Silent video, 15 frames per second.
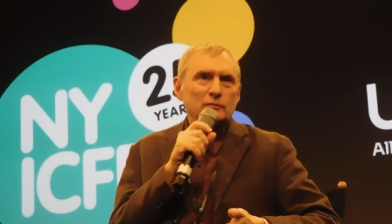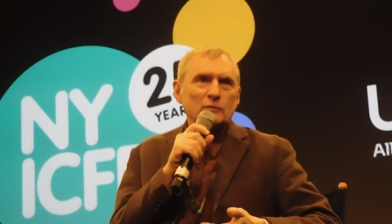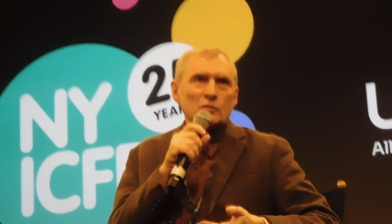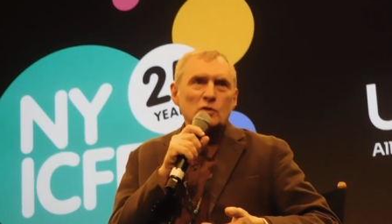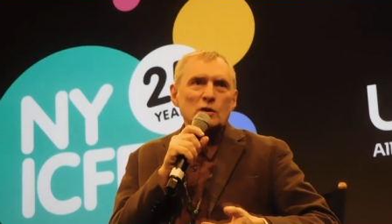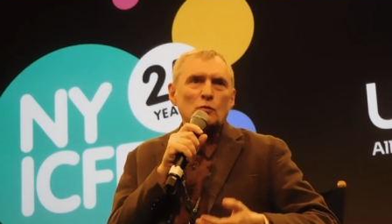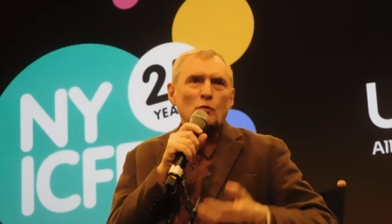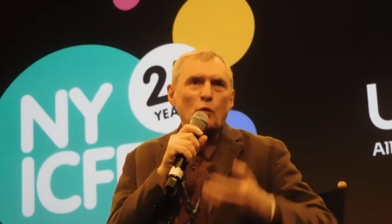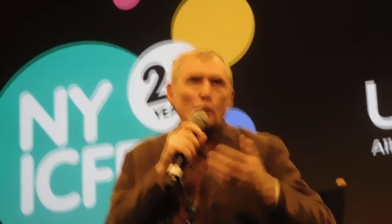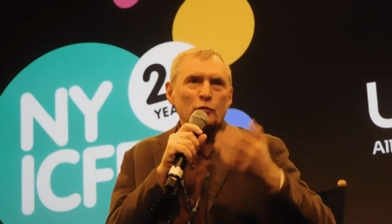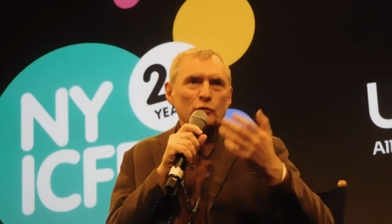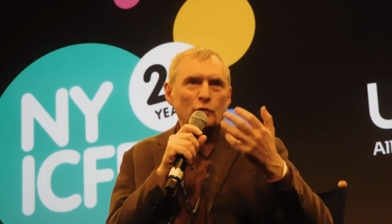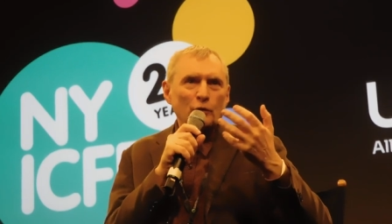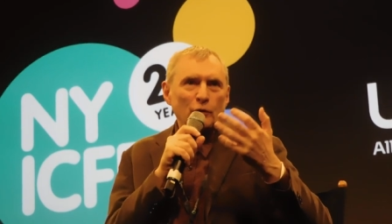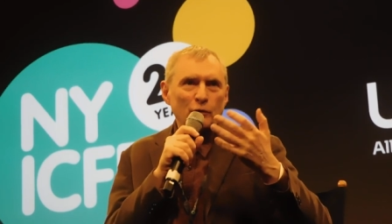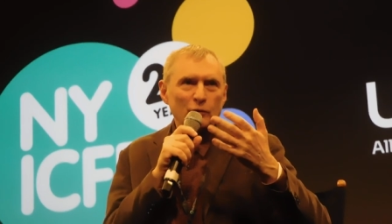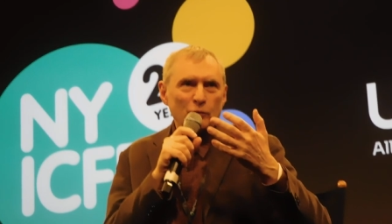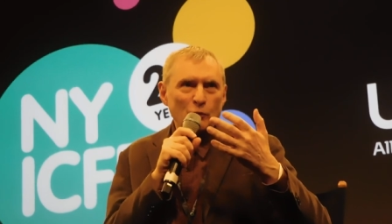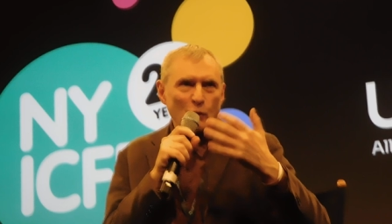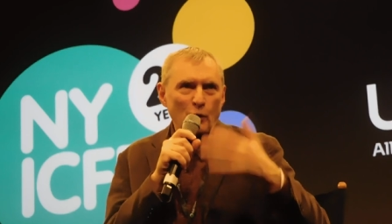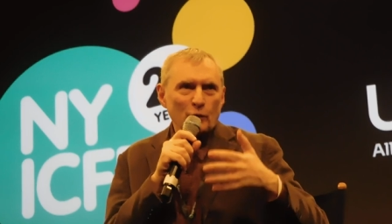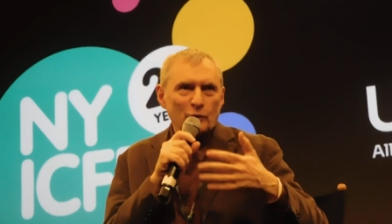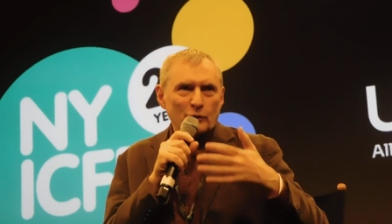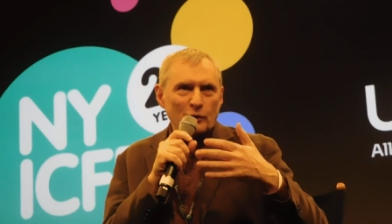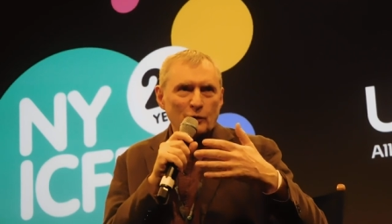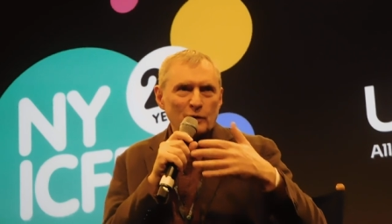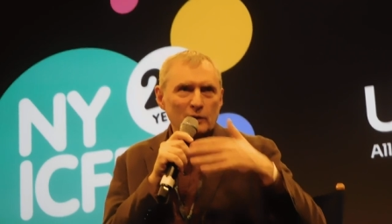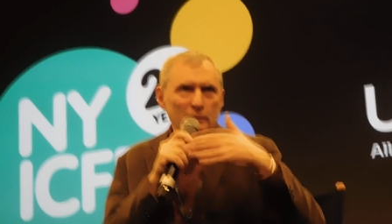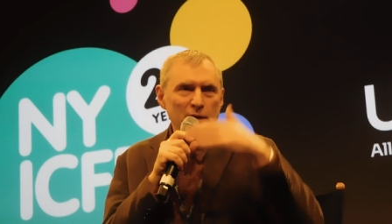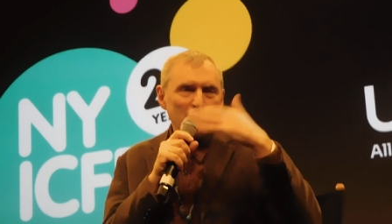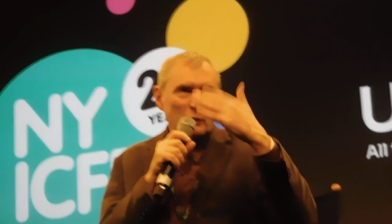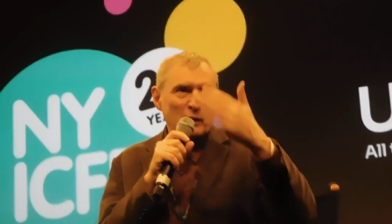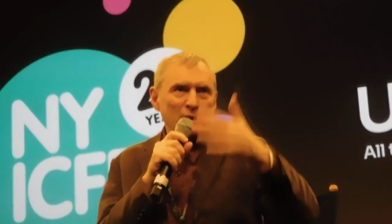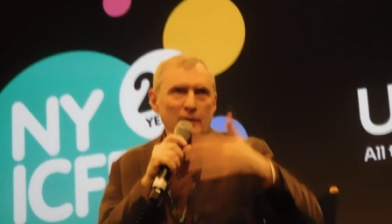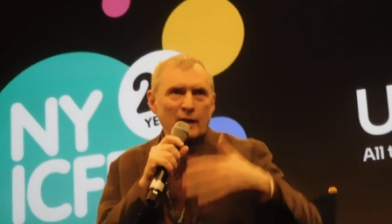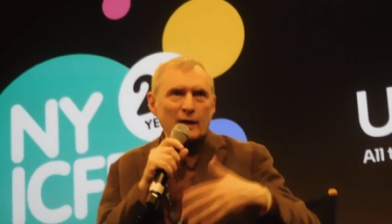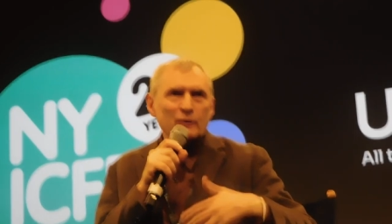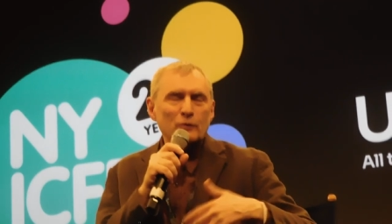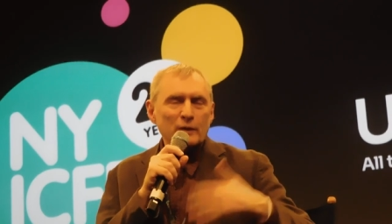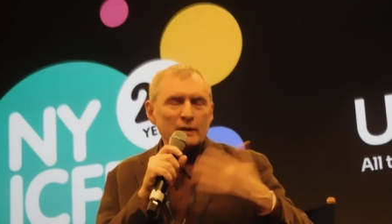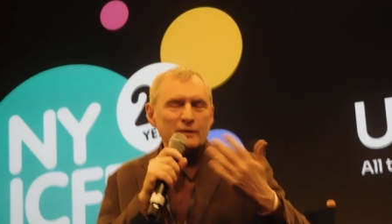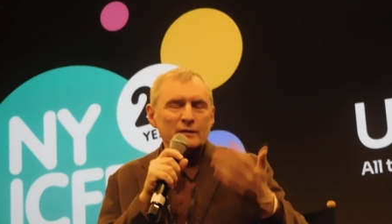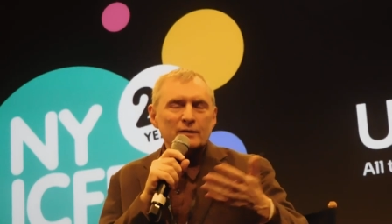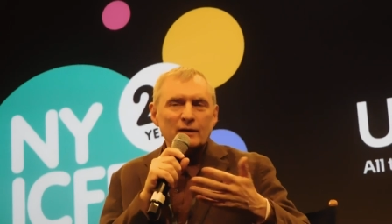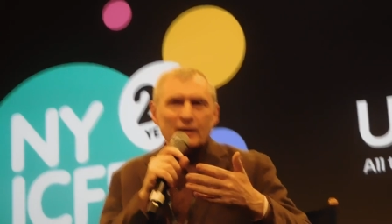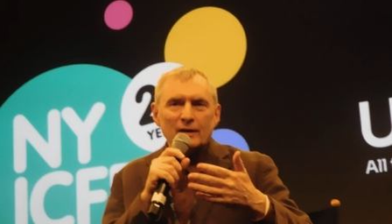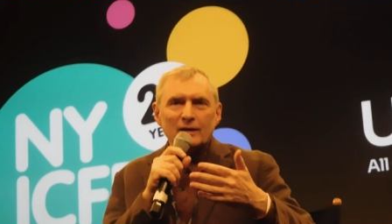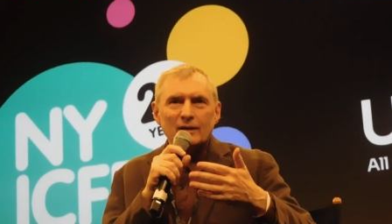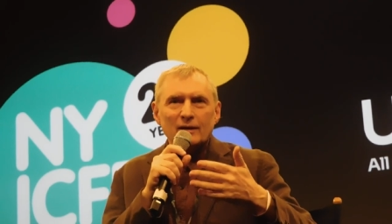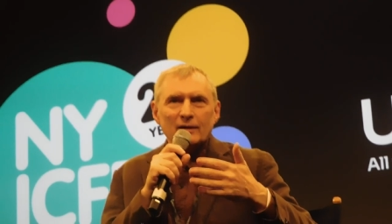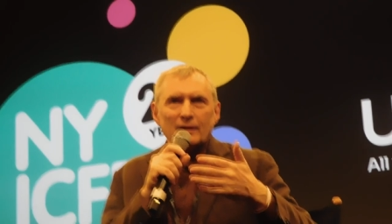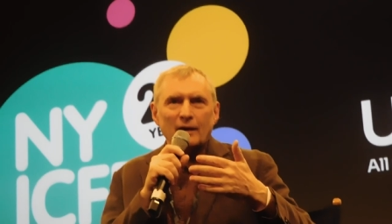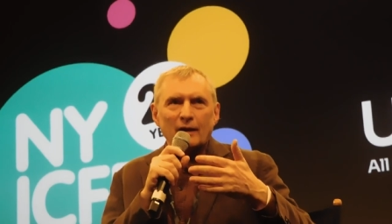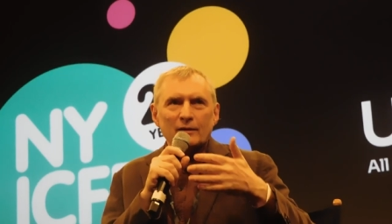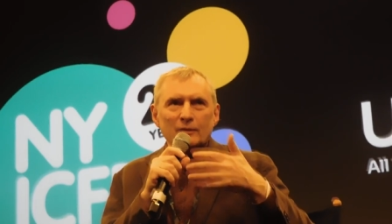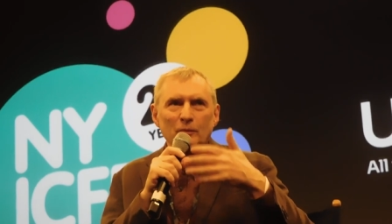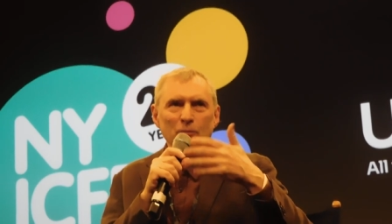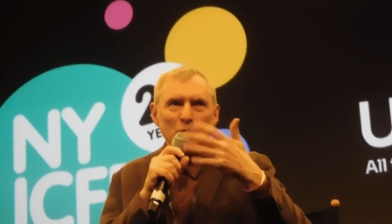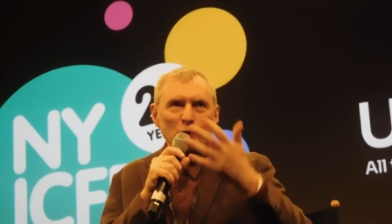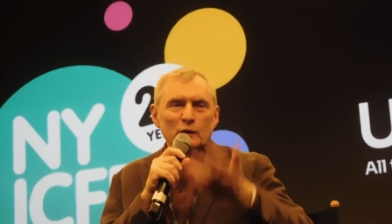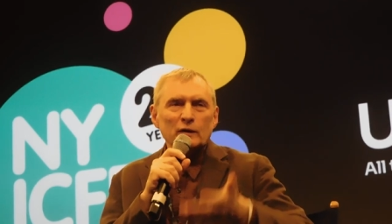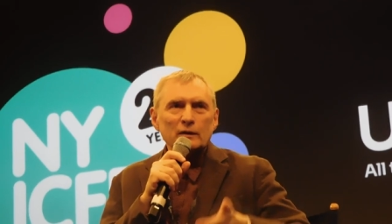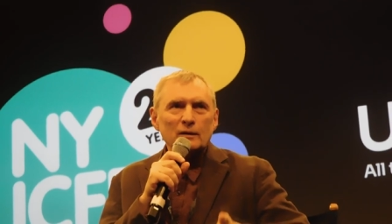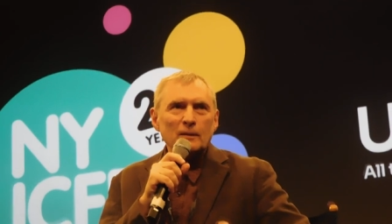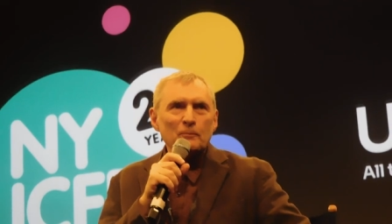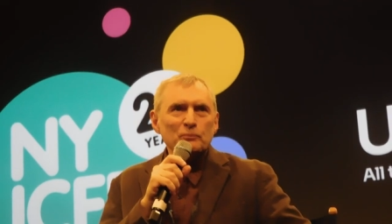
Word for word: She wrote the, the lyrics and the music,